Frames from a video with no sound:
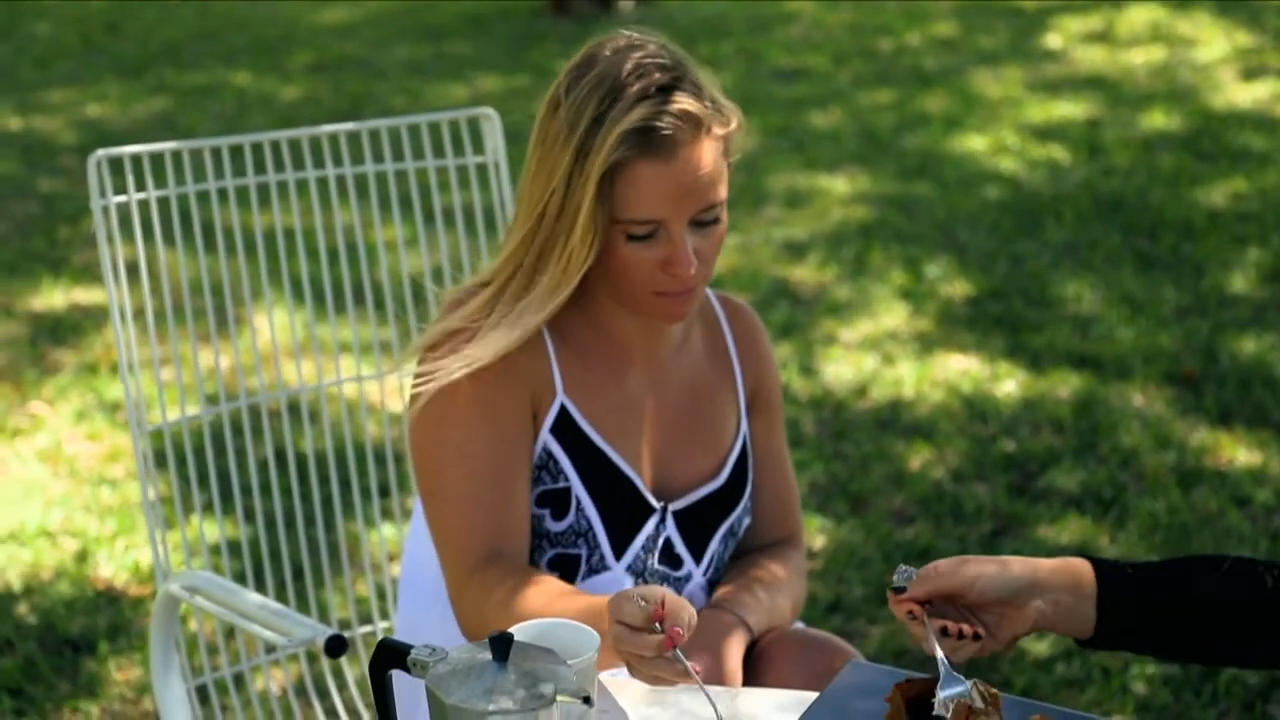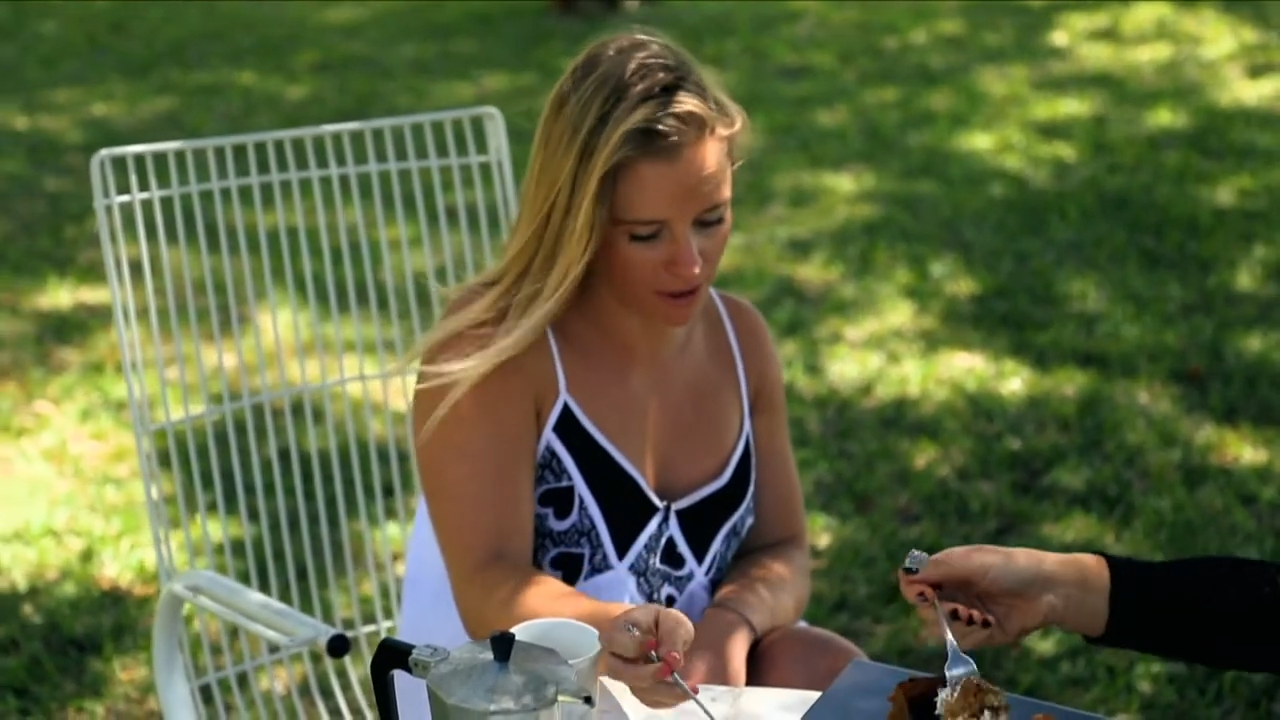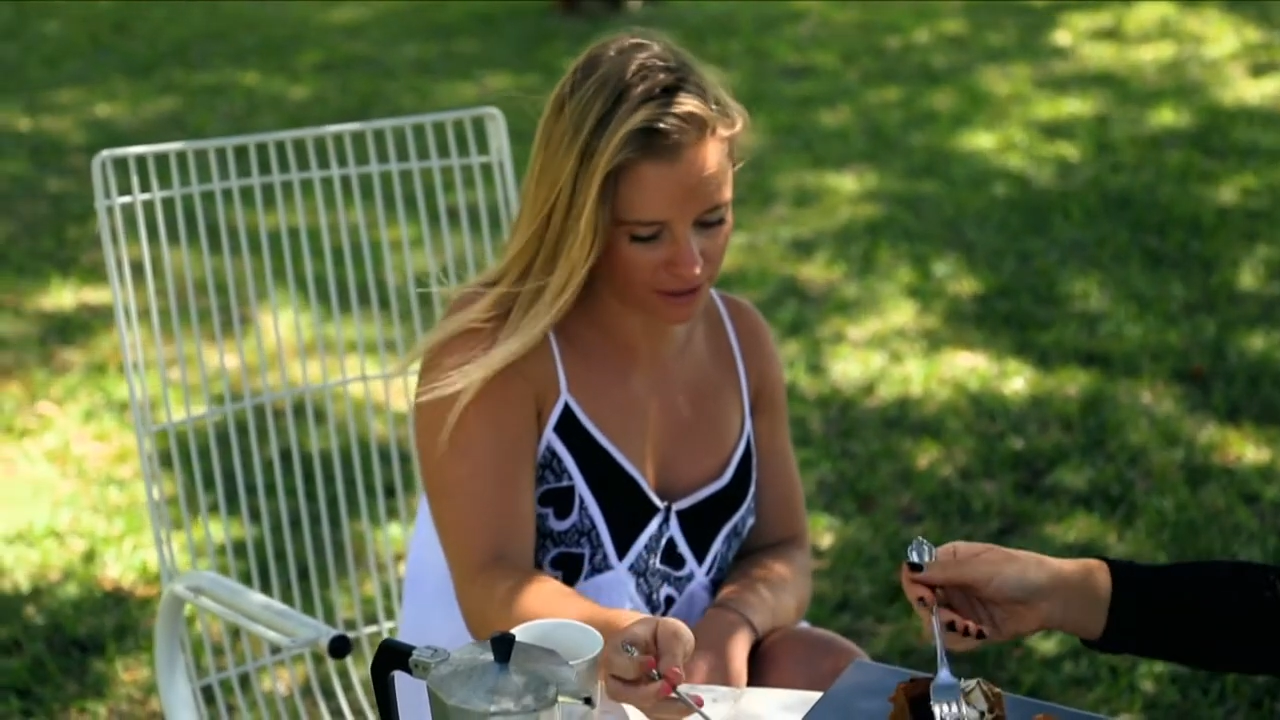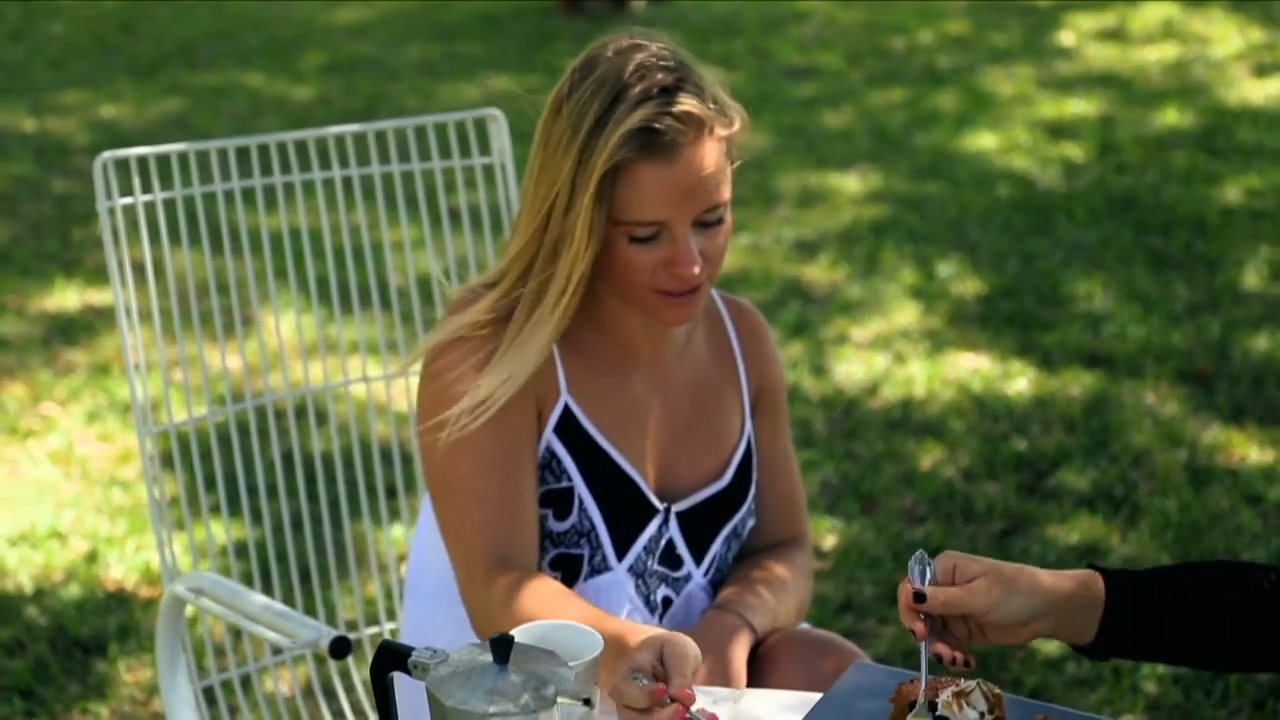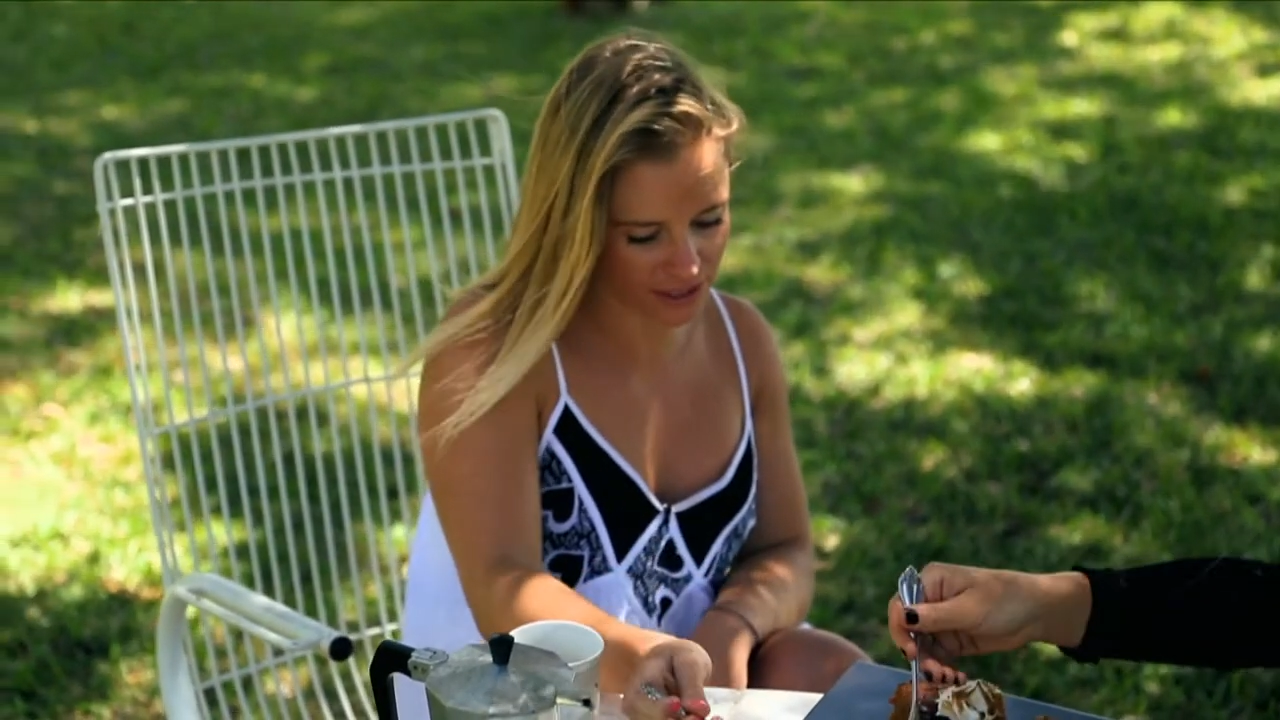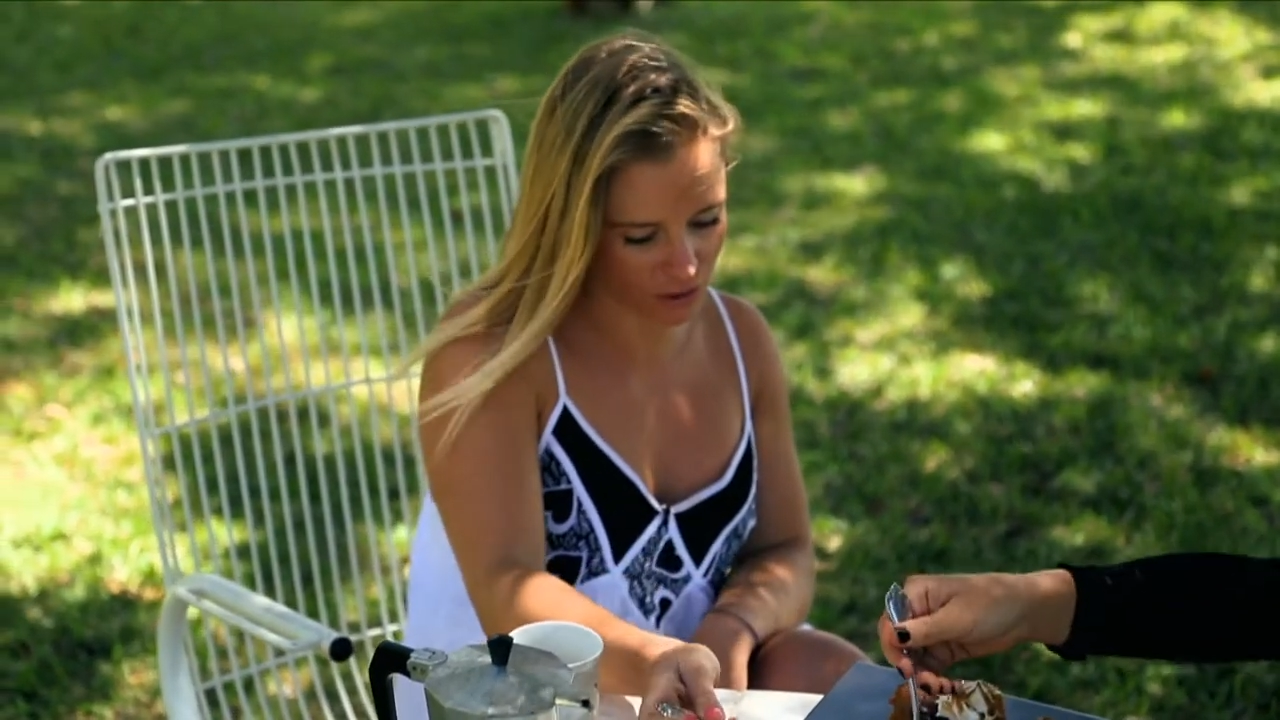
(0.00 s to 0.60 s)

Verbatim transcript: melts